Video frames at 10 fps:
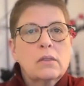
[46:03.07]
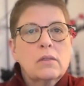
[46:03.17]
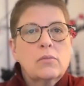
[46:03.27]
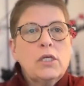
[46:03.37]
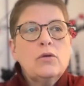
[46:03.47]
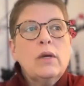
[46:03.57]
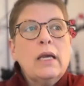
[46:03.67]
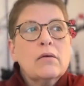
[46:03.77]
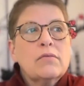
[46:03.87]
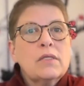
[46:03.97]
May you
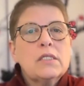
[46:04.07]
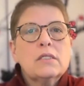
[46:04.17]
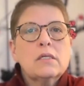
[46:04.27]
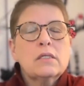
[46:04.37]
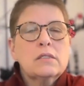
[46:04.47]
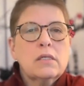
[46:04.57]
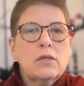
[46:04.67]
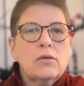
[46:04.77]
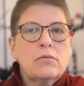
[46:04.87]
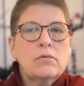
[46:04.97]
have these things that
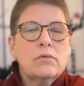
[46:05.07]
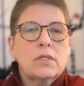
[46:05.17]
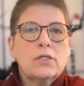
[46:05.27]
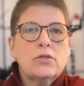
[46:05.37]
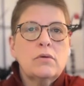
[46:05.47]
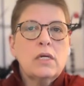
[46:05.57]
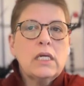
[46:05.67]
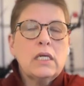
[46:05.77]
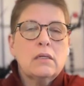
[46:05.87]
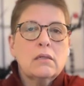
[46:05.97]
you need